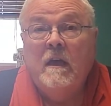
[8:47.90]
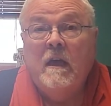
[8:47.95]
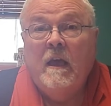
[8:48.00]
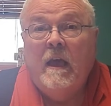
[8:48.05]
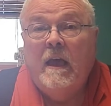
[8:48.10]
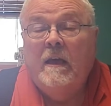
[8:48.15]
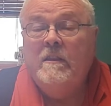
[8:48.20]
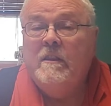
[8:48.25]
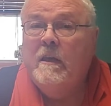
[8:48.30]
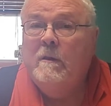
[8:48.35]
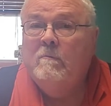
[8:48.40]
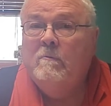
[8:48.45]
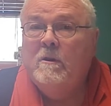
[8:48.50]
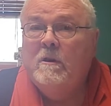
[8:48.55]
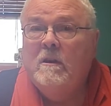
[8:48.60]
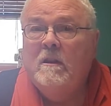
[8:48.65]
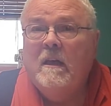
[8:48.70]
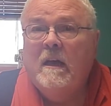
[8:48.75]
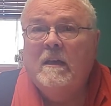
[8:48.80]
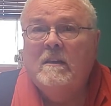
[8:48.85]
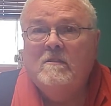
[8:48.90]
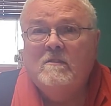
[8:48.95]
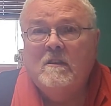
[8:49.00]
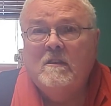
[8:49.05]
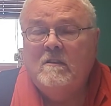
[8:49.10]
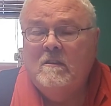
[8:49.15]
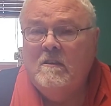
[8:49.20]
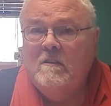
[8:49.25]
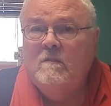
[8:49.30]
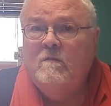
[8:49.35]
and they realized
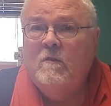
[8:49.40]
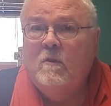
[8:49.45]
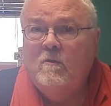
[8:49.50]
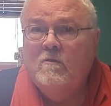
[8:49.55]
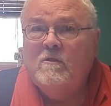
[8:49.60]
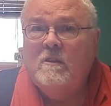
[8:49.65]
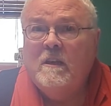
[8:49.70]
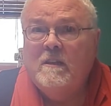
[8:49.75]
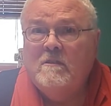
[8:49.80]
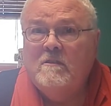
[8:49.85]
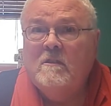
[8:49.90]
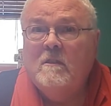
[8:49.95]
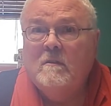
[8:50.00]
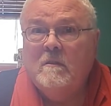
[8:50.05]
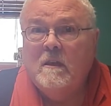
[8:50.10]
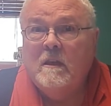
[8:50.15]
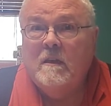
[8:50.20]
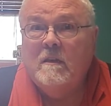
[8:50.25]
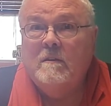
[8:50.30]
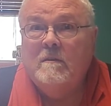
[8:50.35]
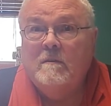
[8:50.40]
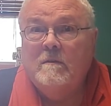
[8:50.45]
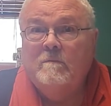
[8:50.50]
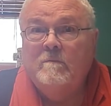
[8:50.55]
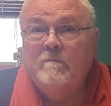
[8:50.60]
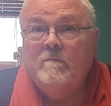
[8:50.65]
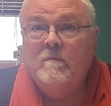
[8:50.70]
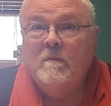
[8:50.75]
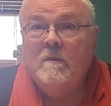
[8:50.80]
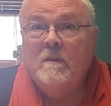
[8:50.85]
that these folks had something
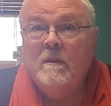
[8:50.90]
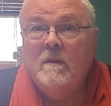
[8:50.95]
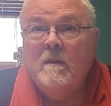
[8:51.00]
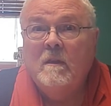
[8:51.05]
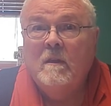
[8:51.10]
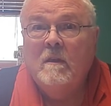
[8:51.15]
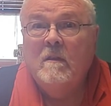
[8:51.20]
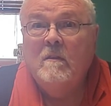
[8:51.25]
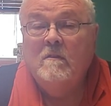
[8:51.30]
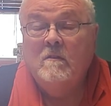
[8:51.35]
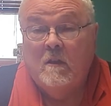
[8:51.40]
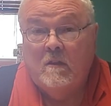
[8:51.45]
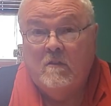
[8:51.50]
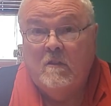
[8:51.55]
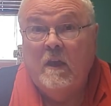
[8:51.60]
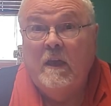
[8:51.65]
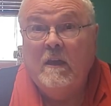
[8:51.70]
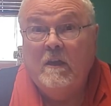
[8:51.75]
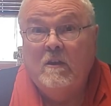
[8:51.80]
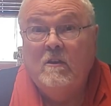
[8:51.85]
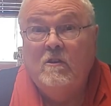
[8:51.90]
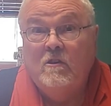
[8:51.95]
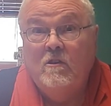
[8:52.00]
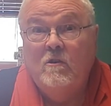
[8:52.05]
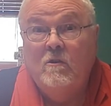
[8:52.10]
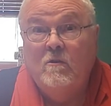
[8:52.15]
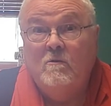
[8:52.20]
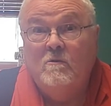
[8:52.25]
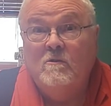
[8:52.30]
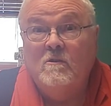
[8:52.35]
that they could
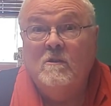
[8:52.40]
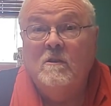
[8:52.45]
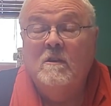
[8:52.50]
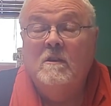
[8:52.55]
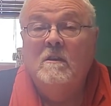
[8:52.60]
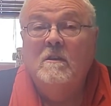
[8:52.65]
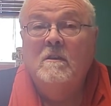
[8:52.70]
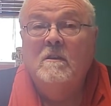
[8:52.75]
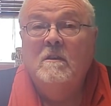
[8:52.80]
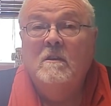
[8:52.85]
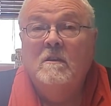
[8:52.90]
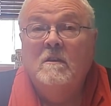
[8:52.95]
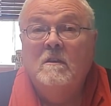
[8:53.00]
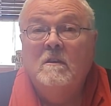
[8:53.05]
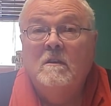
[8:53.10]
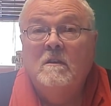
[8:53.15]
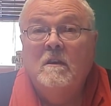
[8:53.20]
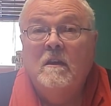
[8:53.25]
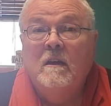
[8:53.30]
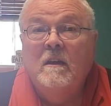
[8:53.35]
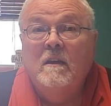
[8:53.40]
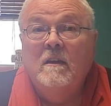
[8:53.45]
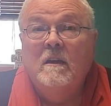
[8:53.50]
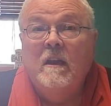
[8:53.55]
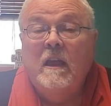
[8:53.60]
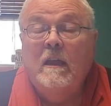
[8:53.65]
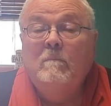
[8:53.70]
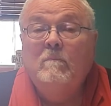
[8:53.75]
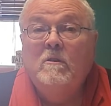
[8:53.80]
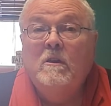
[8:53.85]
use,
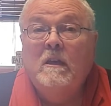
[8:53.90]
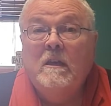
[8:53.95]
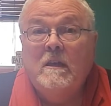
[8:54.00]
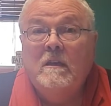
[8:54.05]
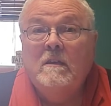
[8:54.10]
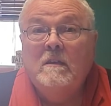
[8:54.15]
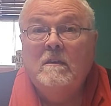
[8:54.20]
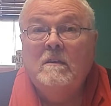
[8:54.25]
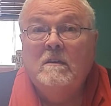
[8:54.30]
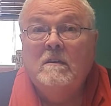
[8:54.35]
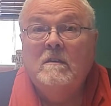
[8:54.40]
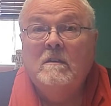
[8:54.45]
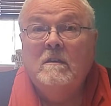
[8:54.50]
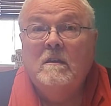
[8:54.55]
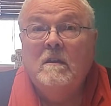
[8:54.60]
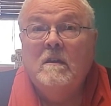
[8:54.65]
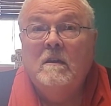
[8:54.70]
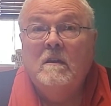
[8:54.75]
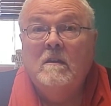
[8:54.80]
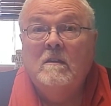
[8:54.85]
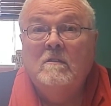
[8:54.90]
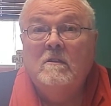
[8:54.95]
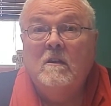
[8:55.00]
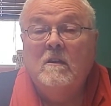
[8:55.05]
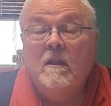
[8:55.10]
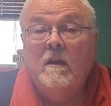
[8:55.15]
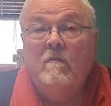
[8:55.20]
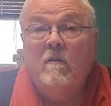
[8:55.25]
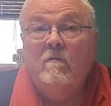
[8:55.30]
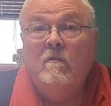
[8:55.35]
namely the
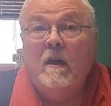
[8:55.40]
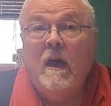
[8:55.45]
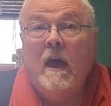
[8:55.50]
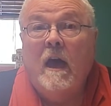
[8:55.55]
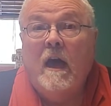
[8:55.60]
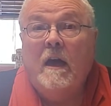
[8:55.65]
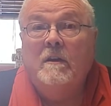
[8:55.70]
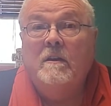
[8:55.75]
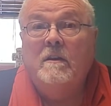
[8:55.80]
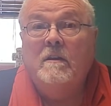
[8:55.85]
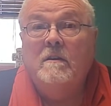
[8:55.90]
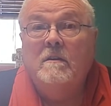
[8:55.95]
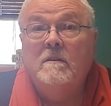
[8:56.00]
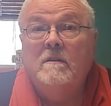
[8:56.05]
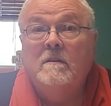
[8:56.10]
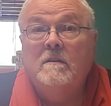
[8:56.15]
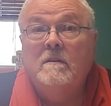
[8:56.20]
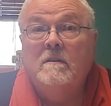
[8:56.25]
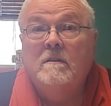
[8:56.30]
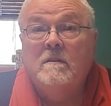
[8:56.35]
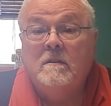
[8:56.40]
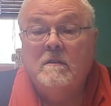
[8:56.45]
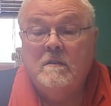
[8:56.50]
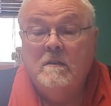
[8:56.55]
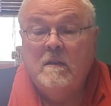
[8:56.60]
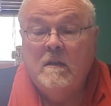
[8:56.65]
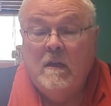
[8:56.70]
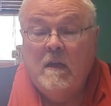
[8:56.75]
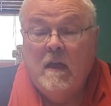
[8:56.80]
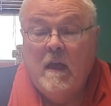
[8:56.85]
love of God.
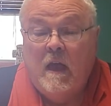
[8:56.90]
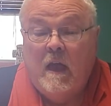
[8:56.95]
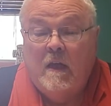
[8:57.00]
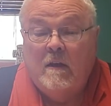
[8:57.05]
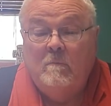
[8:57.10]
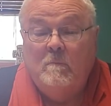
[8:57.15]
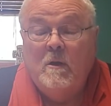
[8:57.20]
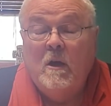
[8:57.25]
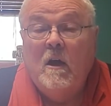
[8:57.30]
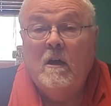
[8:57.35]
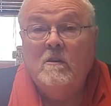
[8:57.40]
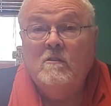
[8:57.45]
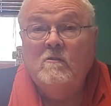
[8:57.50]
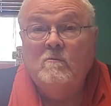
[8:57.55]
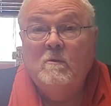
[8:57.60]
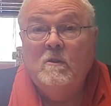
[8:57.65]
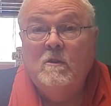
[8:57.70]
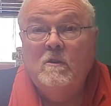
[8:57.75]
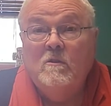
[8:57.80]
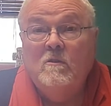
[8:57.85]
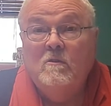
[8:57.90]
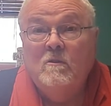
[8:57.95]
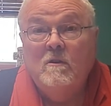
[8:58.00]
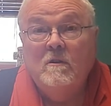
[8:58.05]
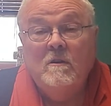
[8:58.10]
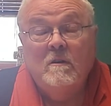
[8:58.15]
And to be honest with you,